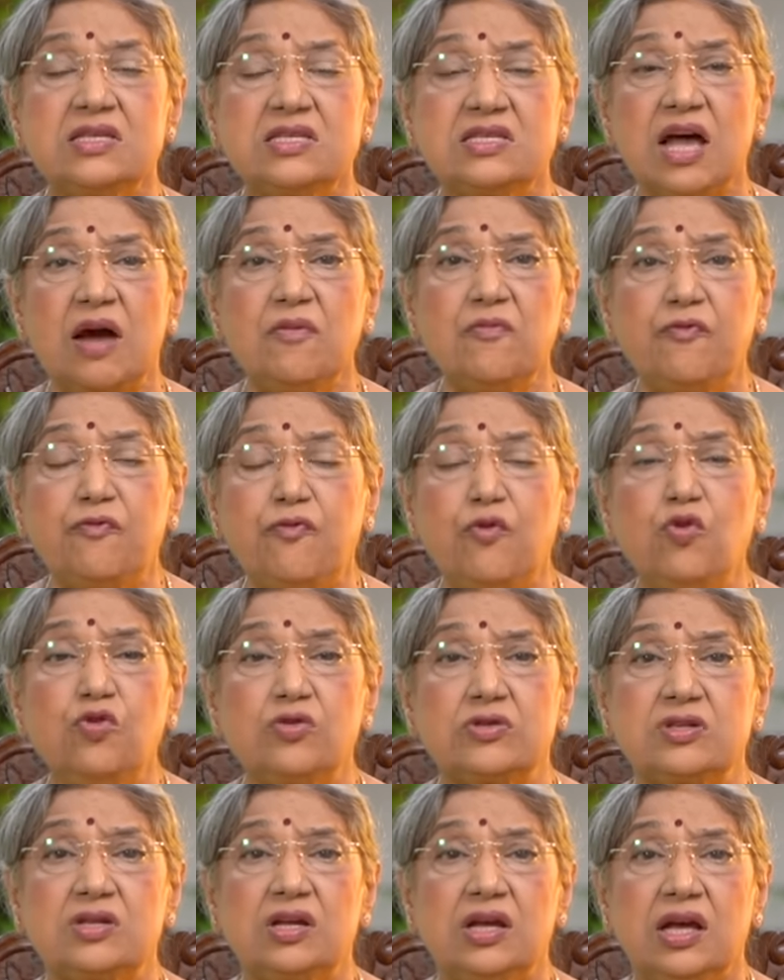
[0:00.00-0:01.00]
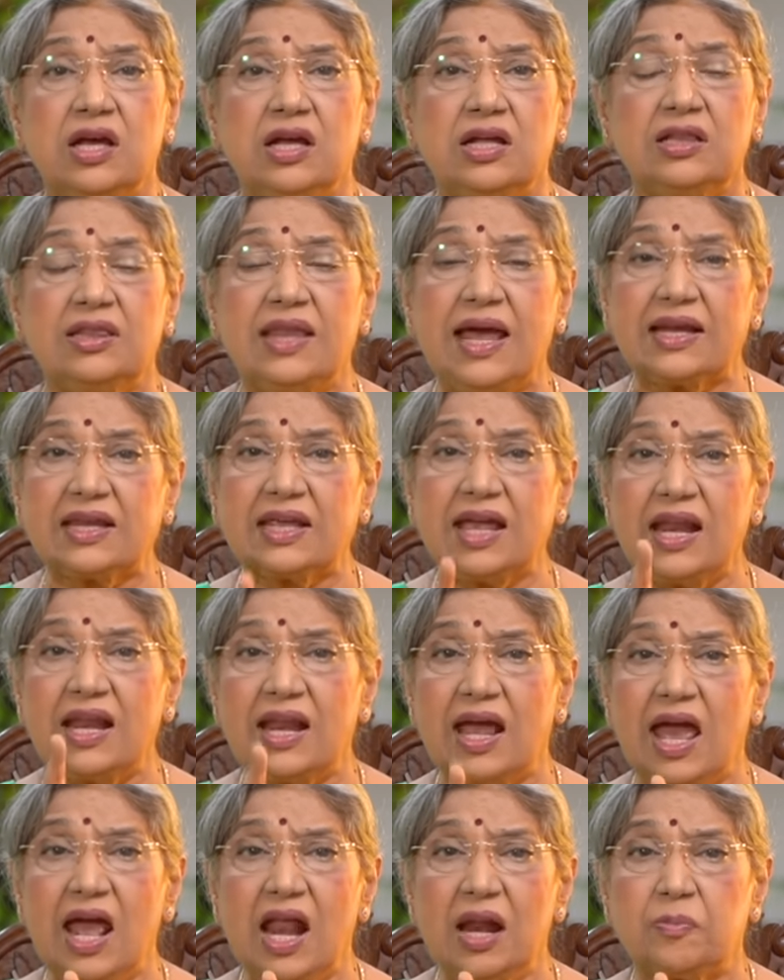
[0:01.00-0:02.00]
Some foods that can
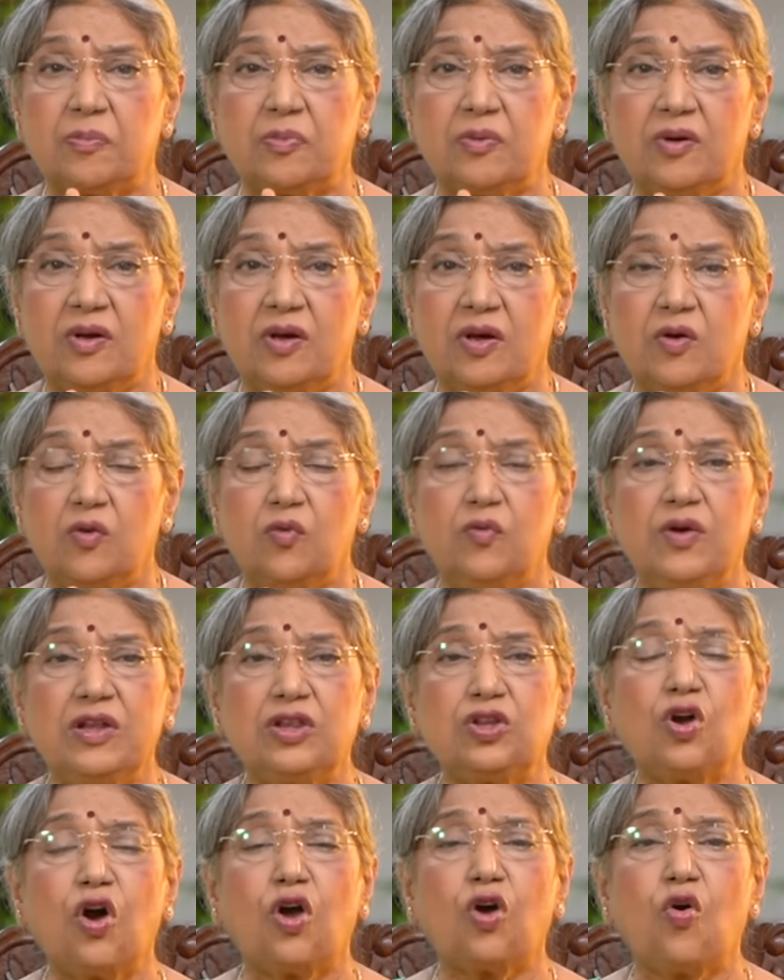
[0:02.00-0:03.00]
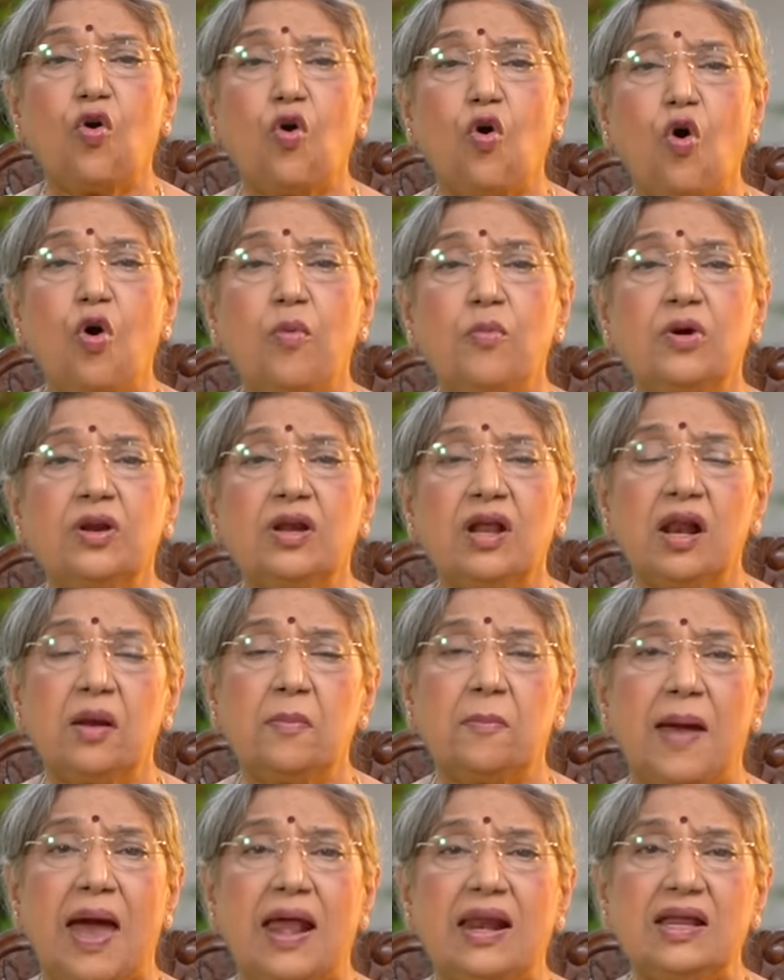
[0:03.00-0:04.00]
help with your
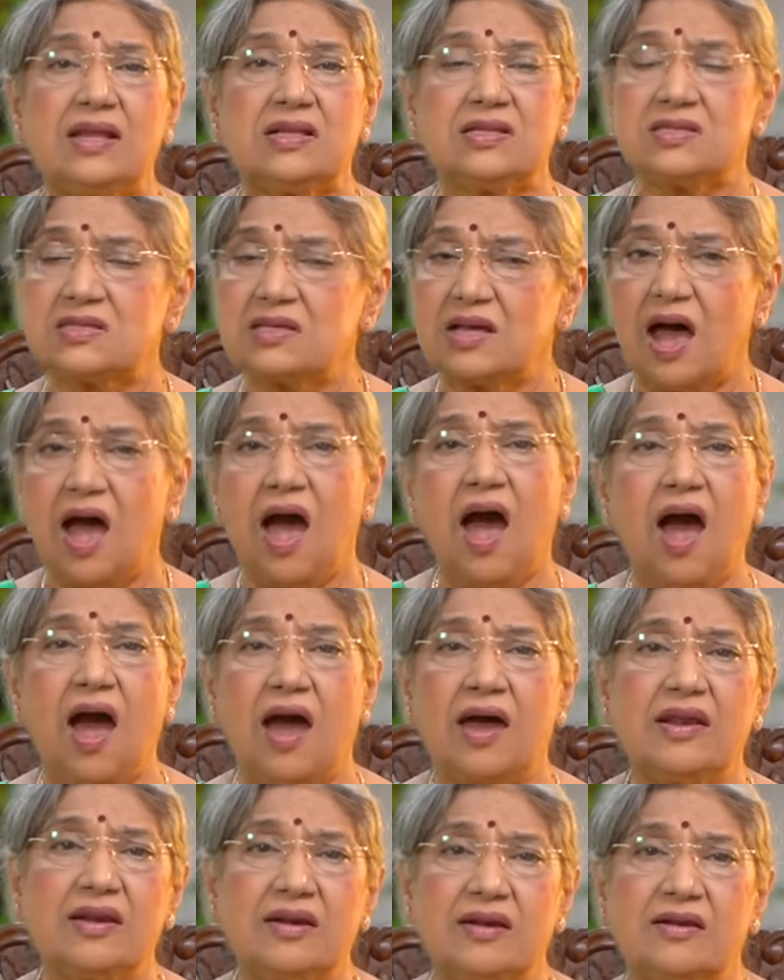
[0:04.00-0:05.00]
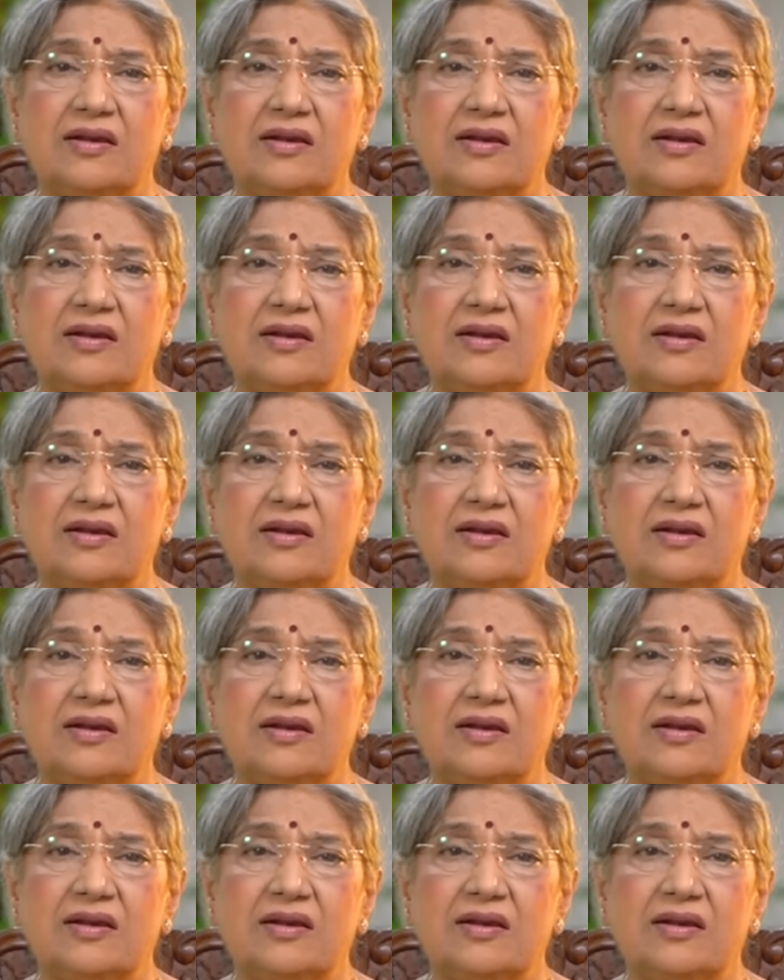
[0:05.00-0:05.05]
hormonal balance are,